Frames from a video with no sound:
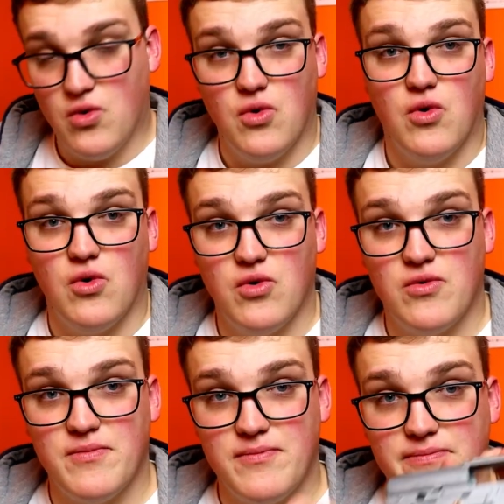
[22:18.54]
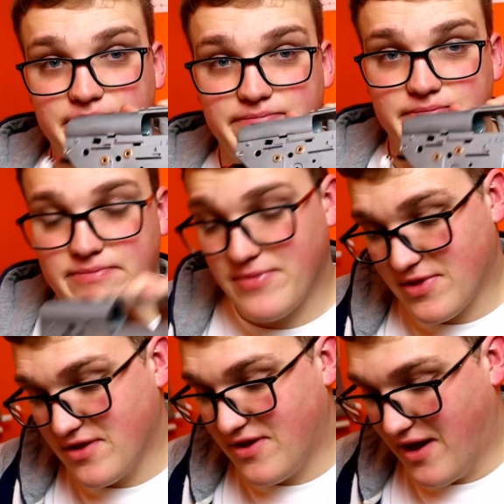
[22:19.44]
or
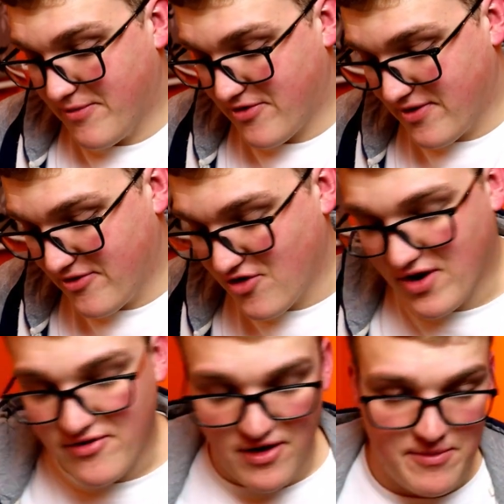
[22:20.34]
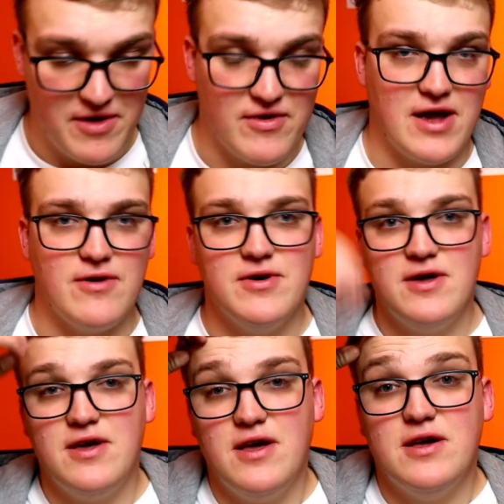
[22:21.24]
the tips and tricks that I'm giving out.
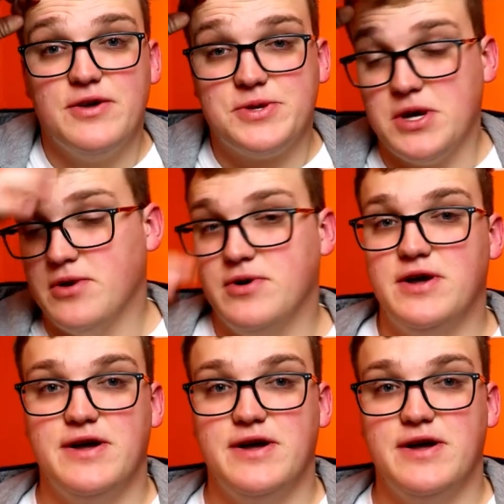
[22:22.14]
So,